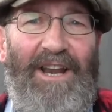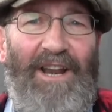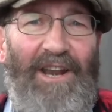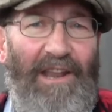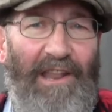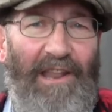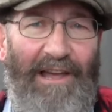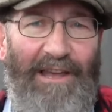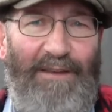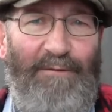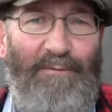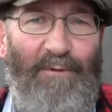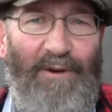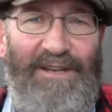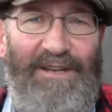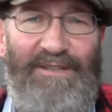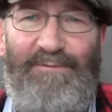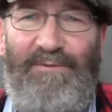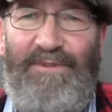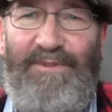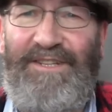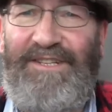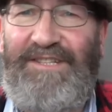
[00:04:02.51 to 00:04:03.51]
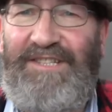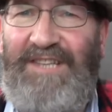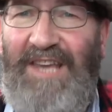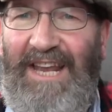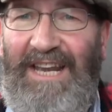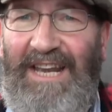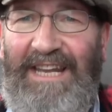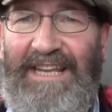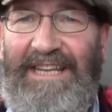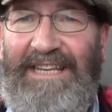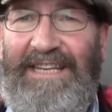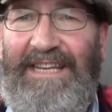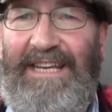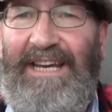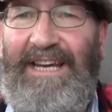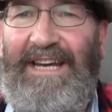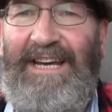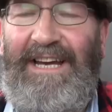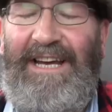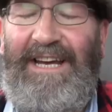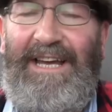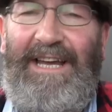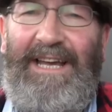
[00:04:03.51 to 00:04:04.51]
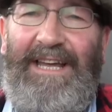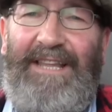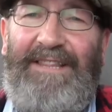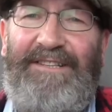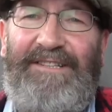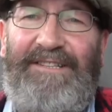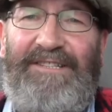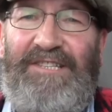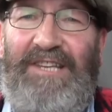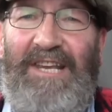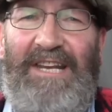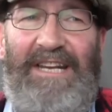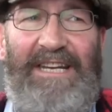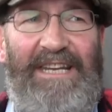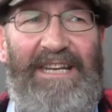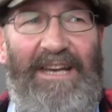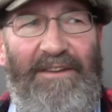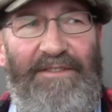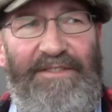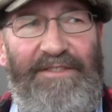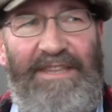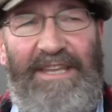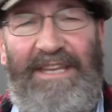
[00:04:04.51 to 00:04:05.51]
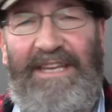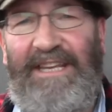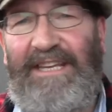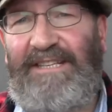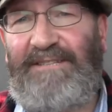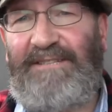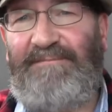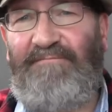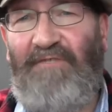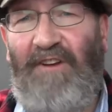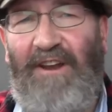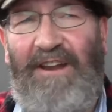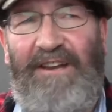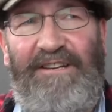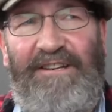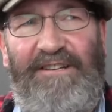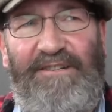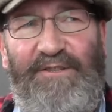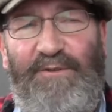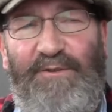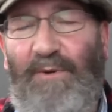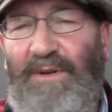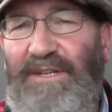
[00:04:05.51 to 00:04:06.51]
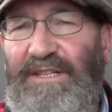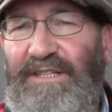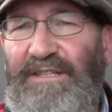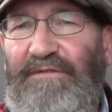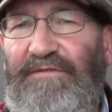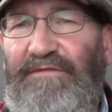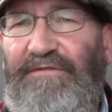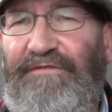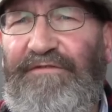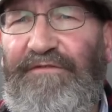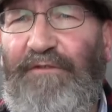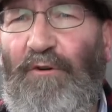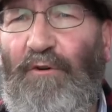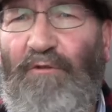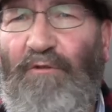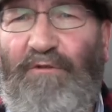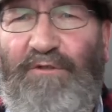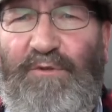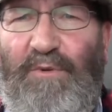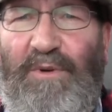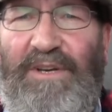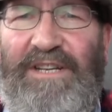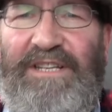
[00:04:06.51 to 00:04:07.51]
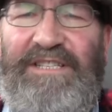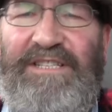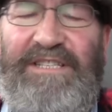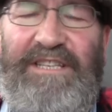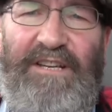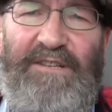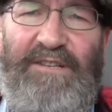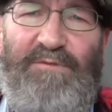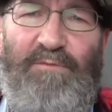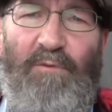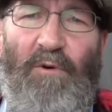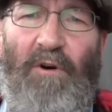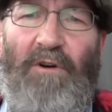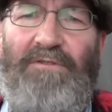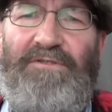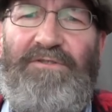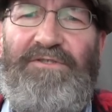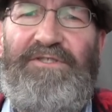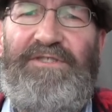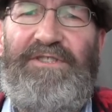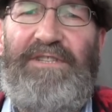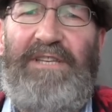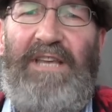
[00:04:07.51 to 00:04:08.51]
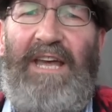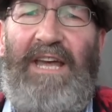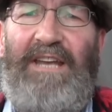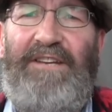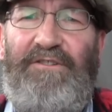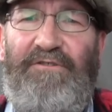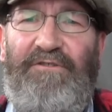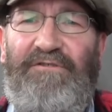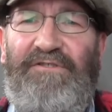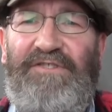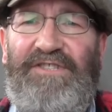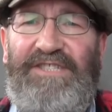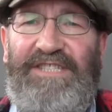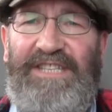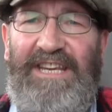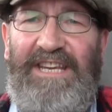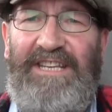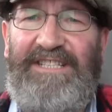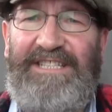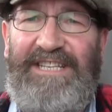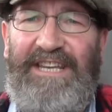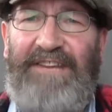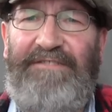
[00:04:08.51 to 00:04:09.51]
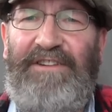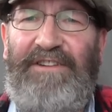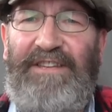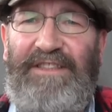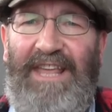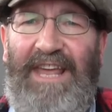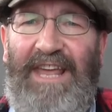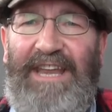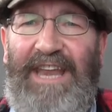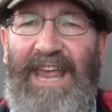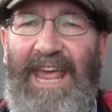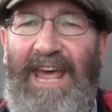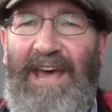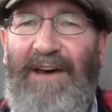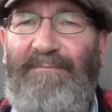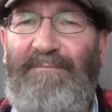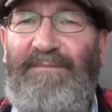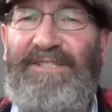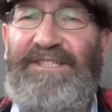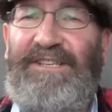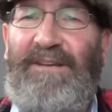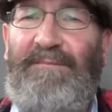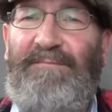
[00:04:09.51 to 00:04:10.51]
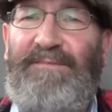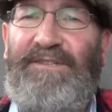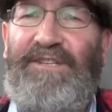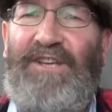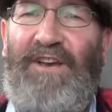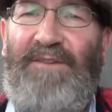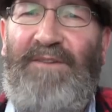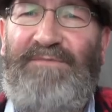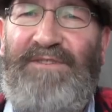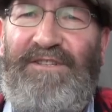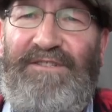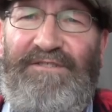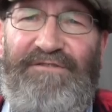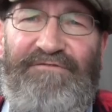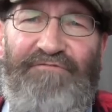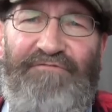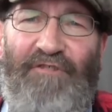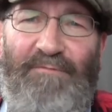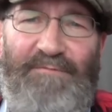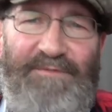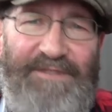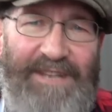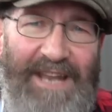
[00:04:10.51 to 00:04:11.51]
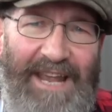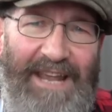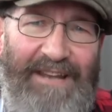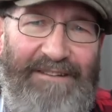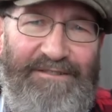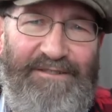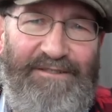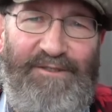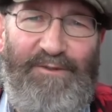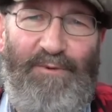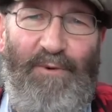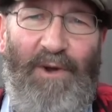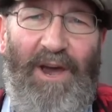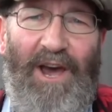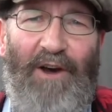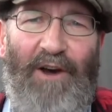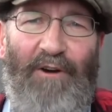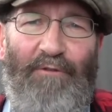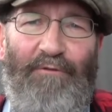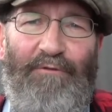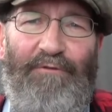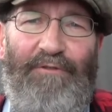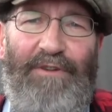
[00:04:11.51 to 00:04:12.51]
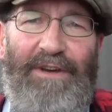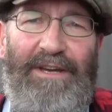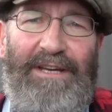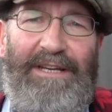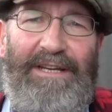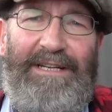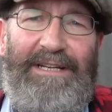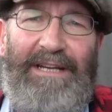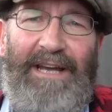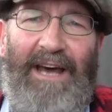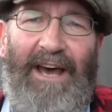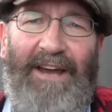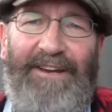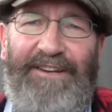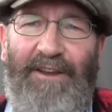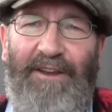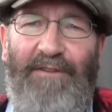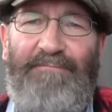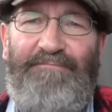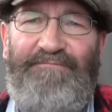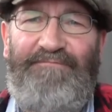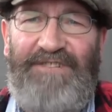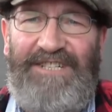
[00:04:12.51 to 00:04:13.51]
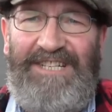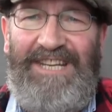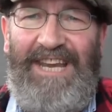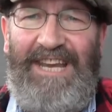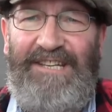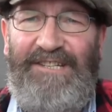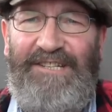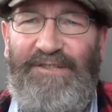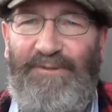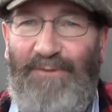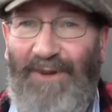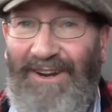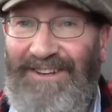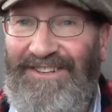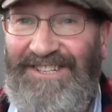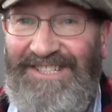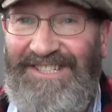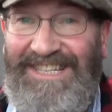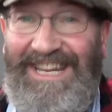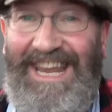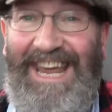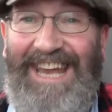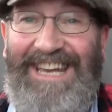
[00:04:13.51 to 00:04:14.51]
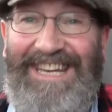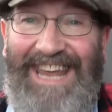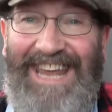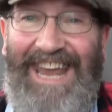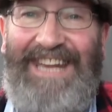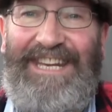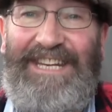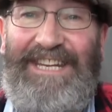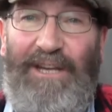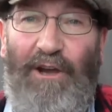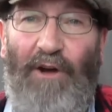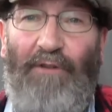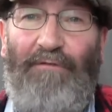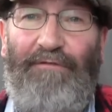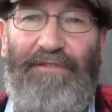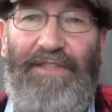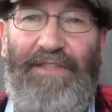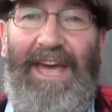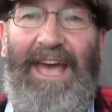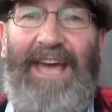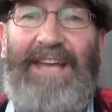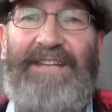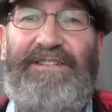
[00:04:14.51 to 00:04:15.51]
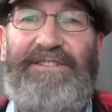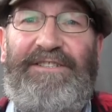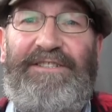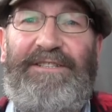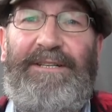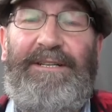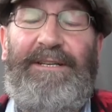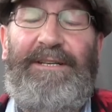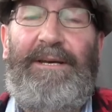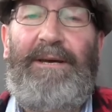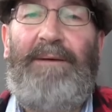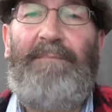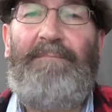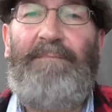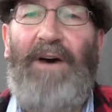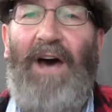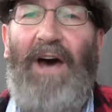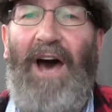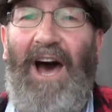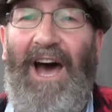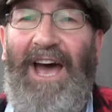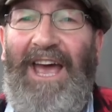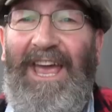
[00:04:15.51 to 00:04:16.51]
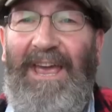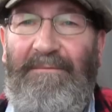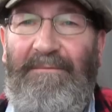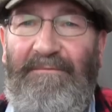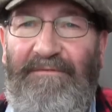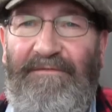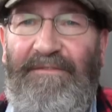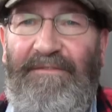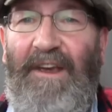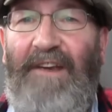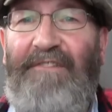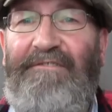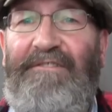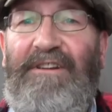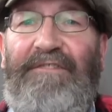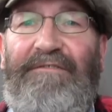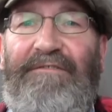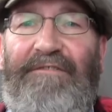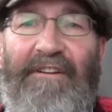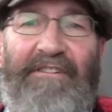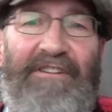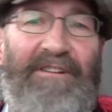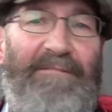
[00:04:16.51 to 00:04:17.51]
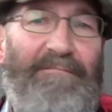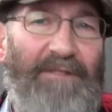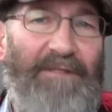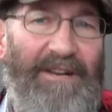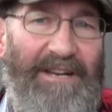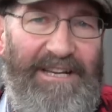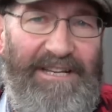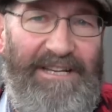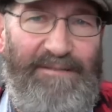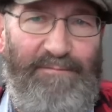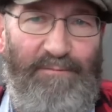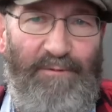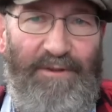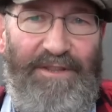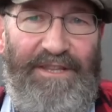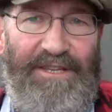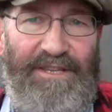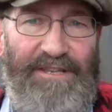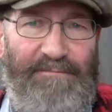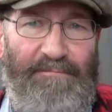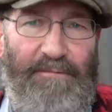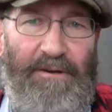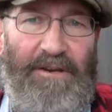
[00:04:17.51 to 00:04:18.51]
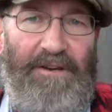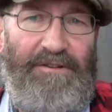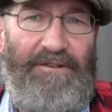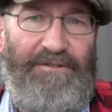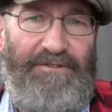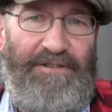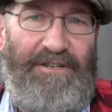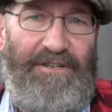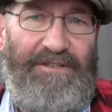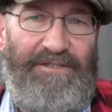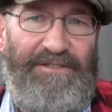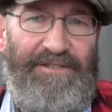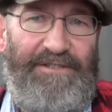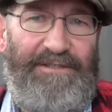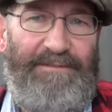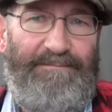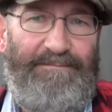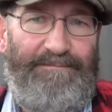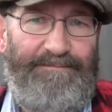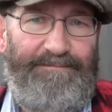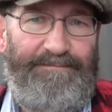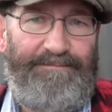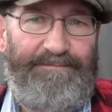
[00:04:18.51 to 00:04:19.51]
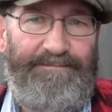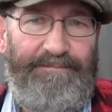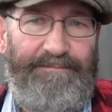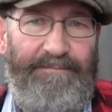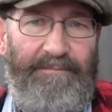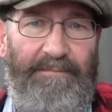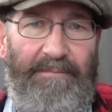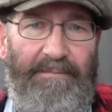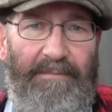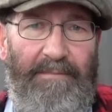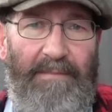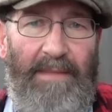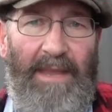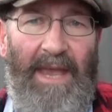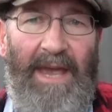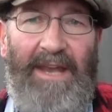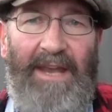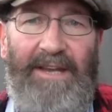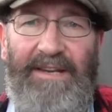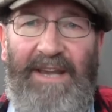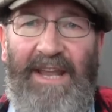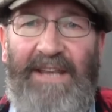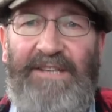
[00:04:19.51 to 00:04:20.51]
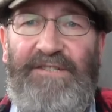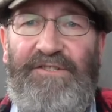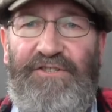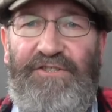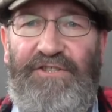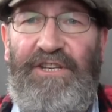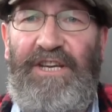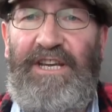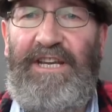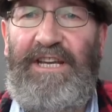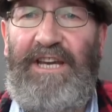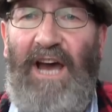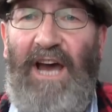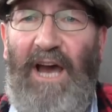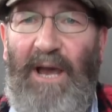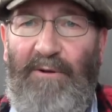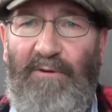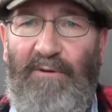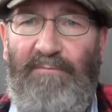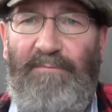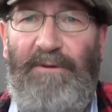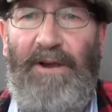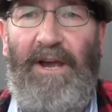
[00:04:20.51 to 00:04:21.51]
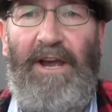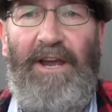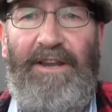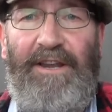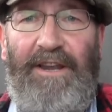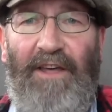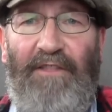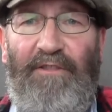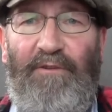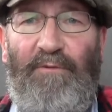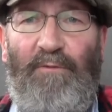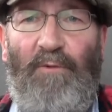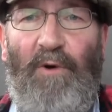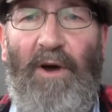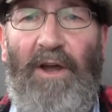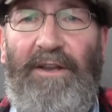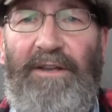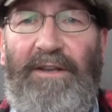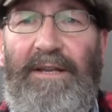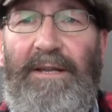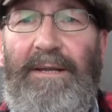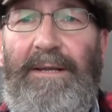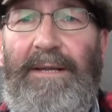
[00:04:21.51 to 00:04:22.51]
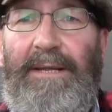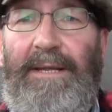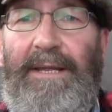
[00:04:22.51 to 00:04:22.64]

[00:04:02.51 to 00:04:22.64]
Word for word: Likewise with the telly, the telly I think is branded 24, 26 watts and you can see it's giving that out. Sometimes it drops down to 12. I don't pretend to understand any of that but I am very very pleased with this purchase and next year I will buy another one.